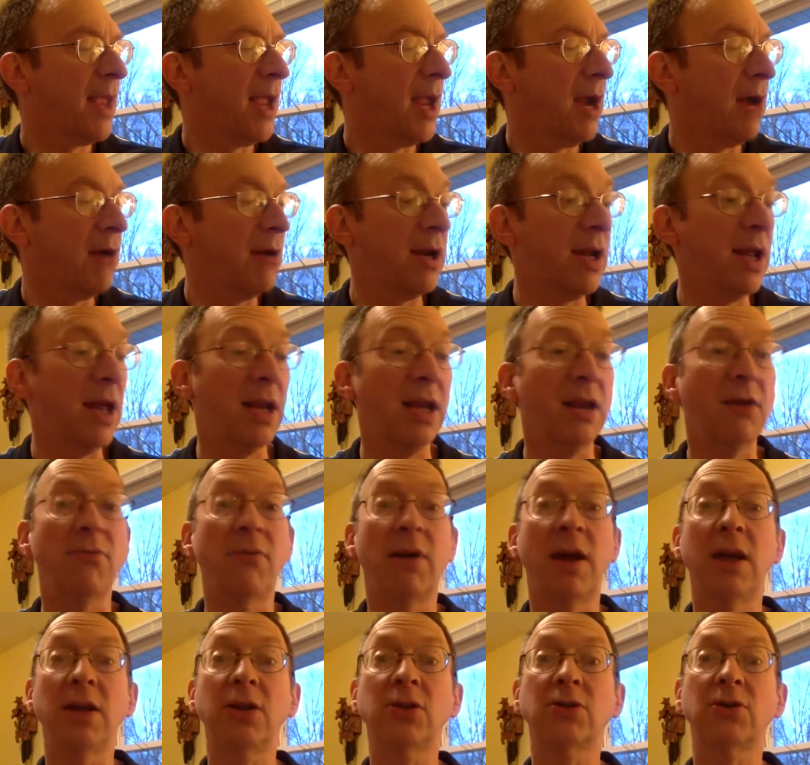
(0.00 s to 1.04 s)
Arietti
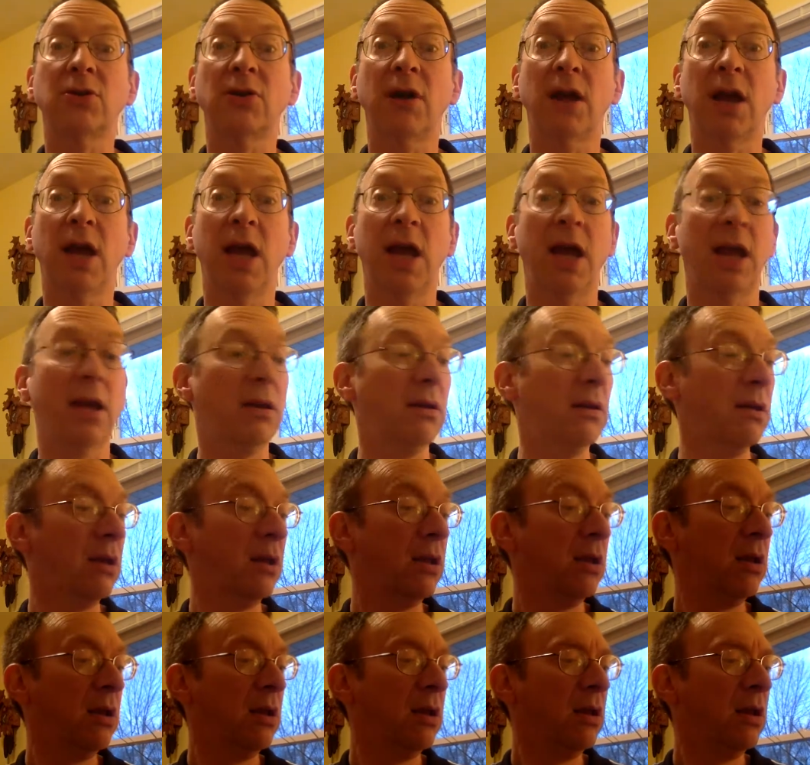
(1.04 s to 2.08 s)
raised her head.
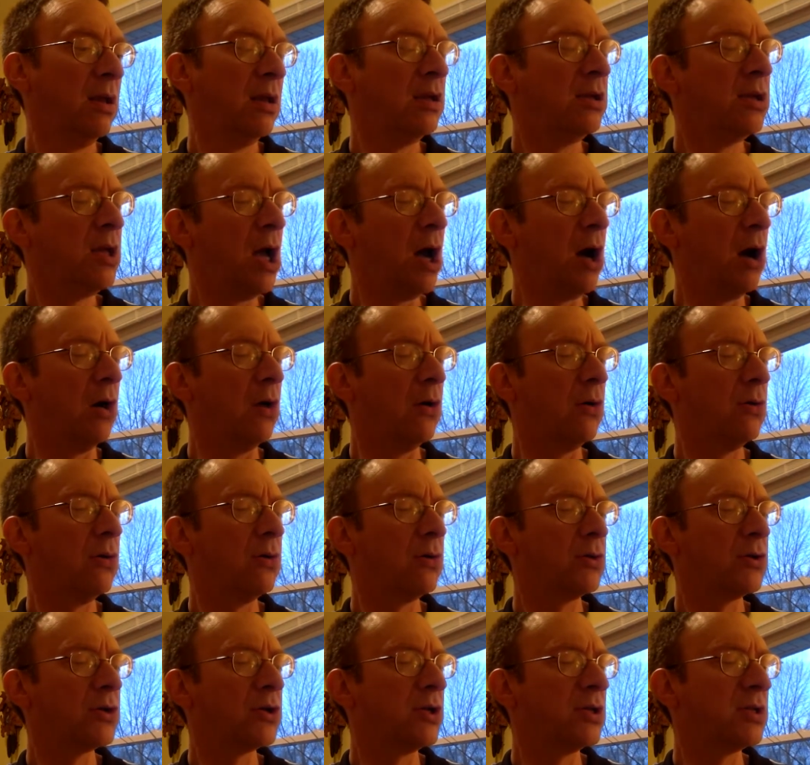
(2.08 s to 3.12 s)
No,
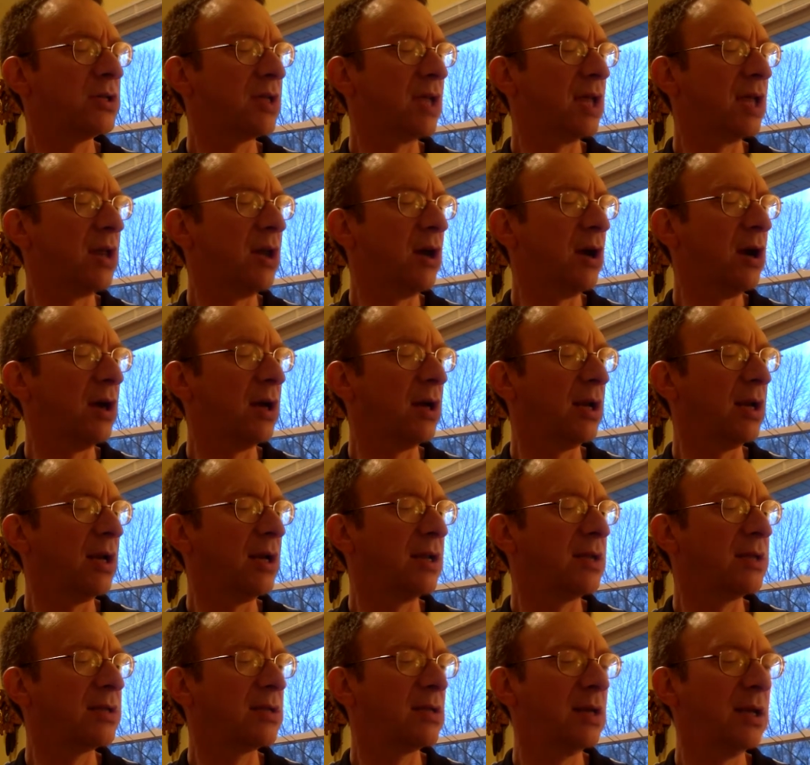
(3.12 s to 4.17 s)
she said, hardly
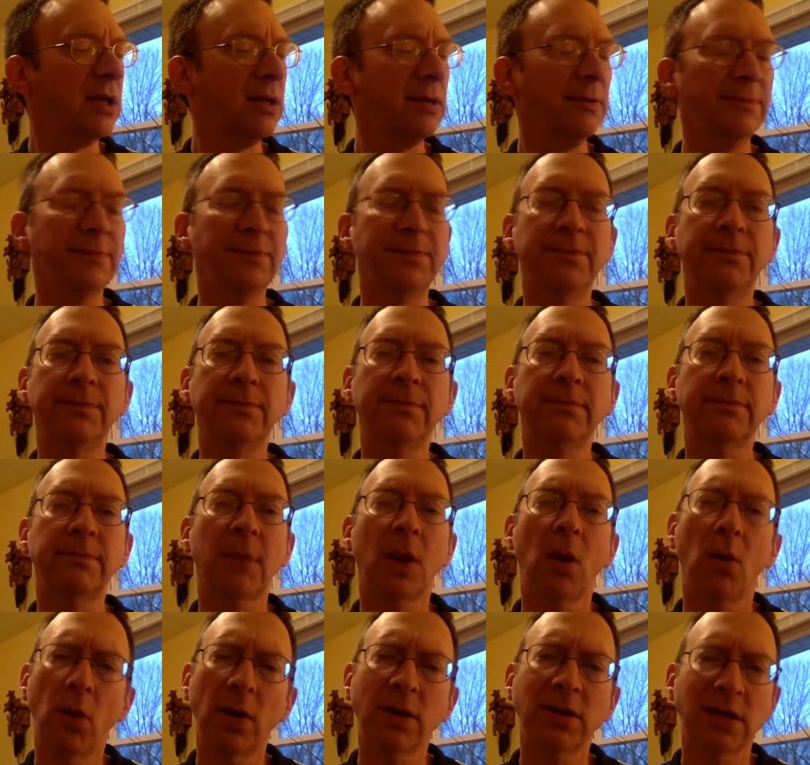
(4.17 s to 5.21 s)
listening.
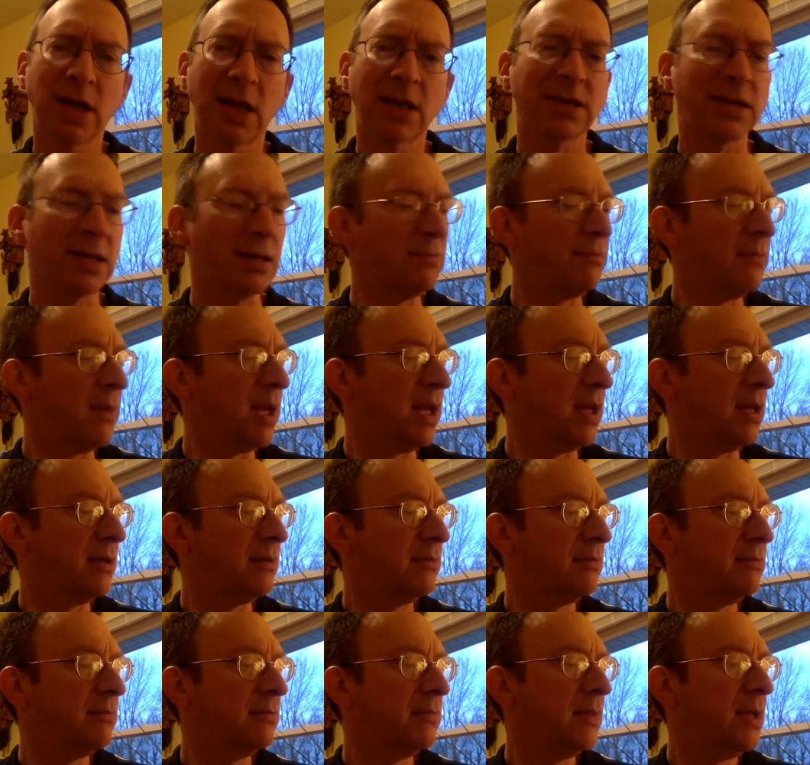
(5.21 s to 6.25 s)
What does it mean?
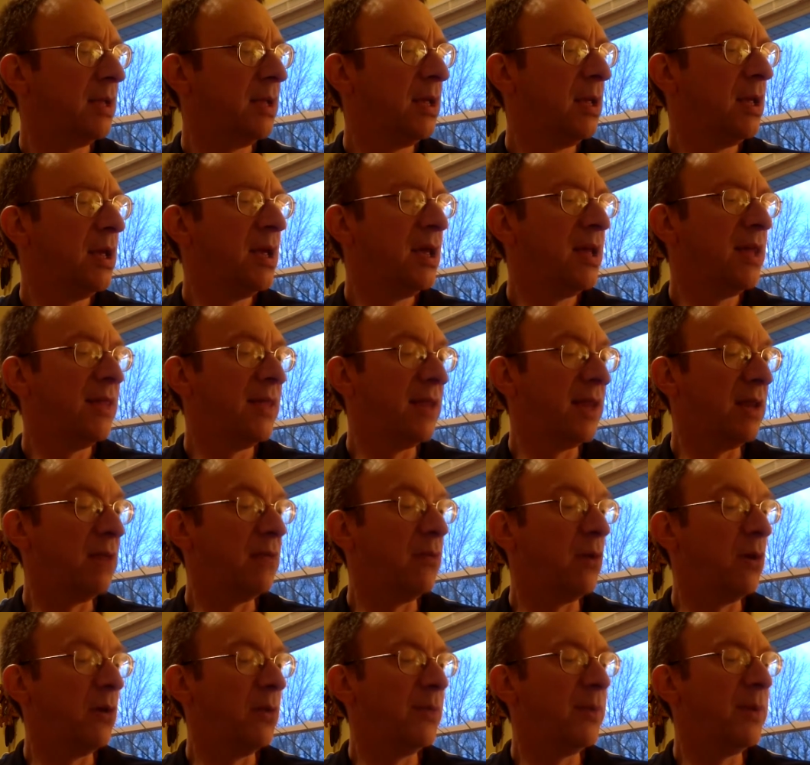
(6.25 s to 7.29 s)
That he
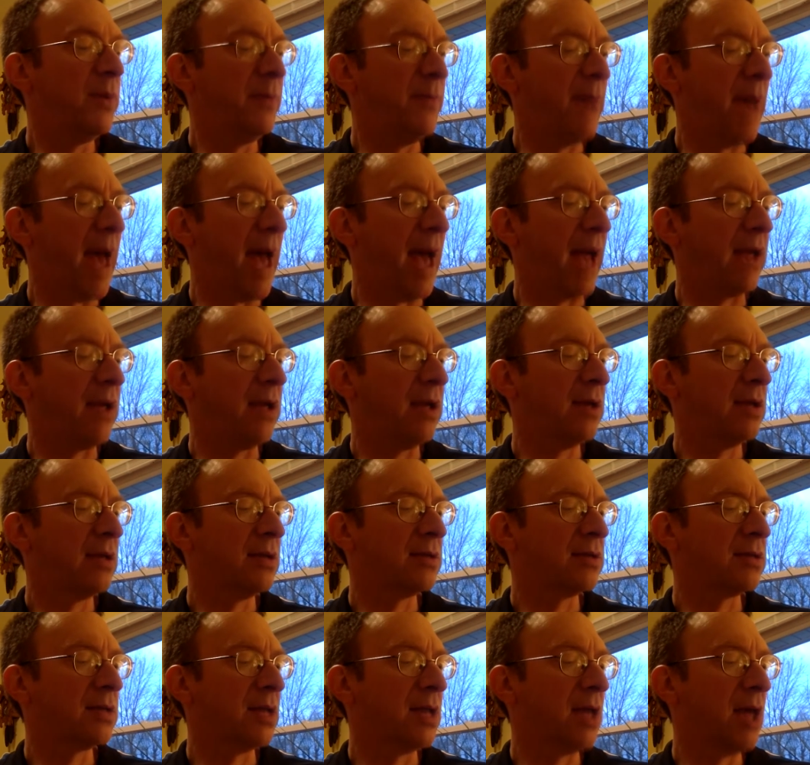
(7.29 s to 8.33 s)
won't be back,
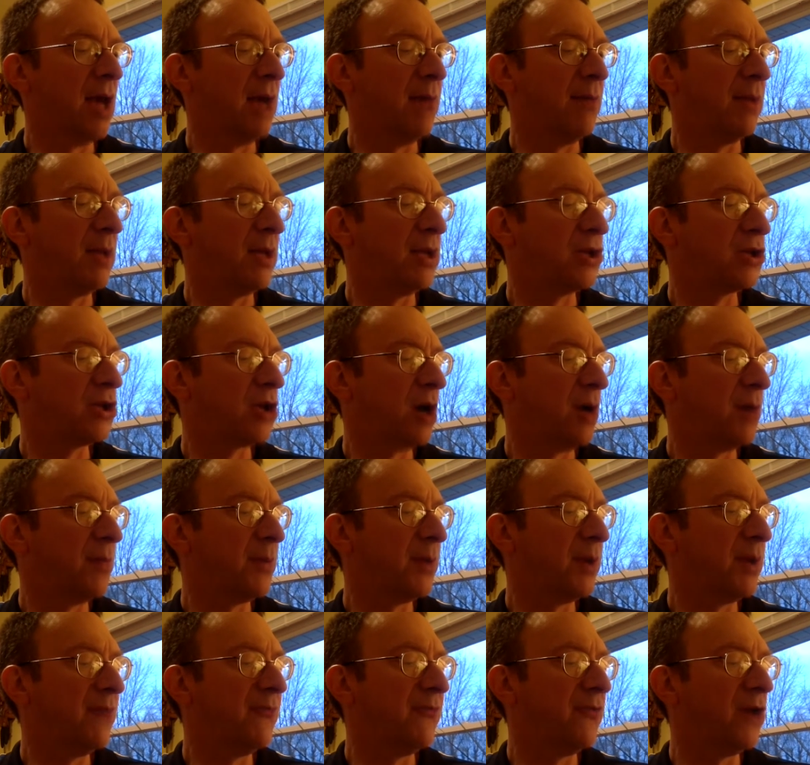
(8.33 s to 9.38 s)
said Homily
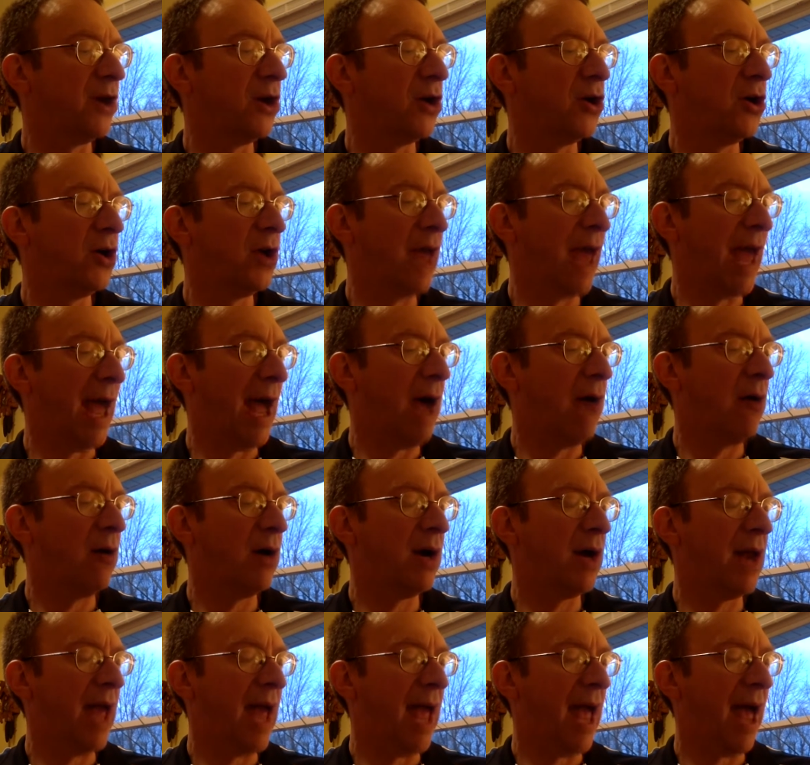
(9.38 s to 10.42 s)
sharply, for a good hour
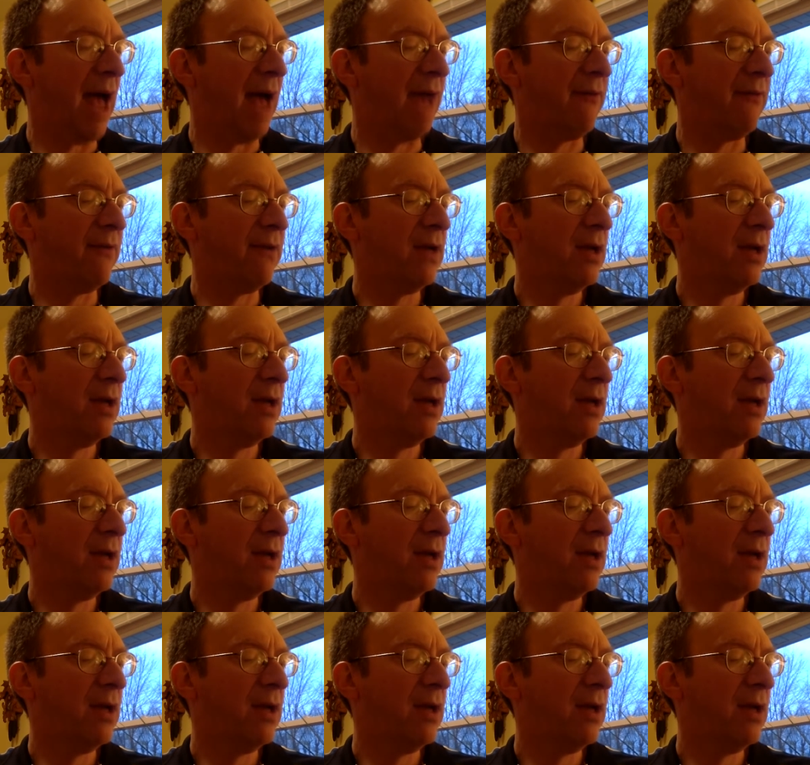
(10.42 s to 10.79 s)
and a half.